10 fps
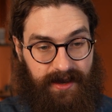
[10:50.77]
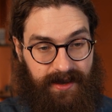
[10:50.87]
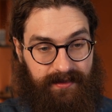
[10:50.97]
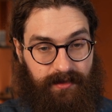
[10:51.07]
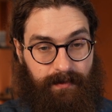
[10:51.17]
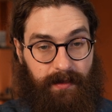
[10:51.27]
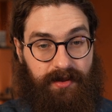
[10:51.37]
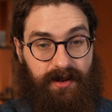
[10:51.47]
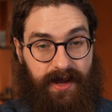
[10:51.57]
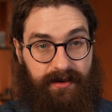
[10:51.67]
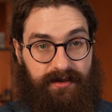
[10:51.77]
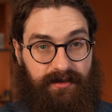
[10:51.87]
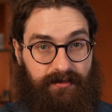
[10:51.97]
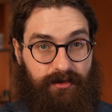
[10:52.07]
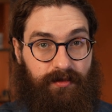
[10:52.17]
And the
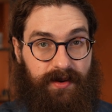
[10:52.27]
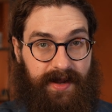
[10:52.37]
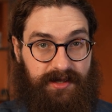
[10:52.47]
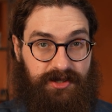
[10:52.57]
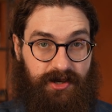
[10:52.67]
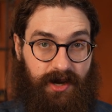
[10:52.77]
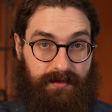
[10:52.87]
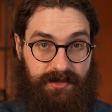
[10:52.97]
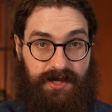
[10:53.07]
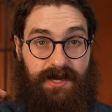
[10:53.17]
popularity of Kubernetes jobs